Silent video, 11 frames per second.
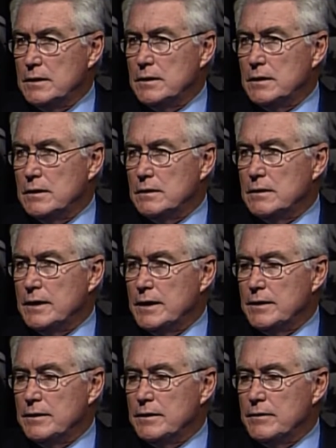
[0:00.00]

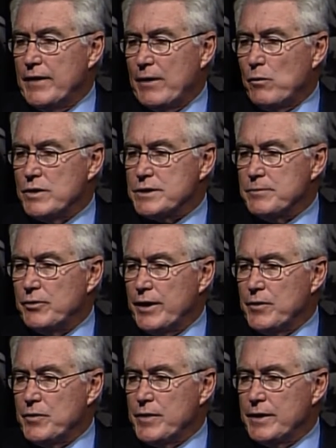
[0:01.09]
And that was a
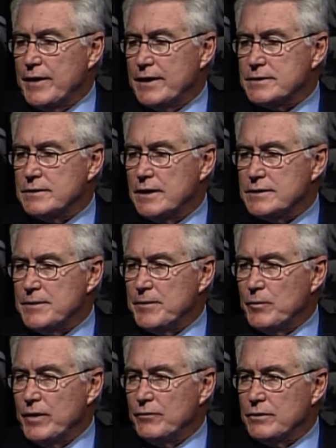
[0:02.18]
priority, and that's not something
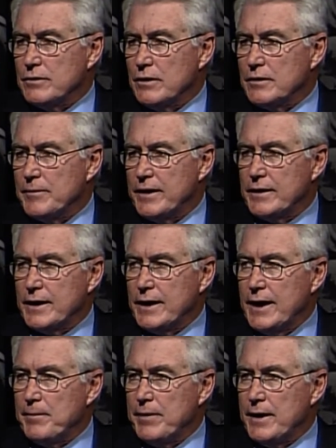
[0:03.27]
we ever talked about in a
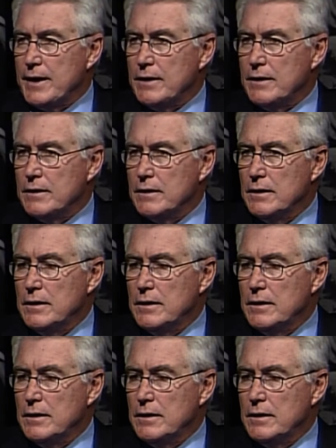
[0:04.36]
campaign.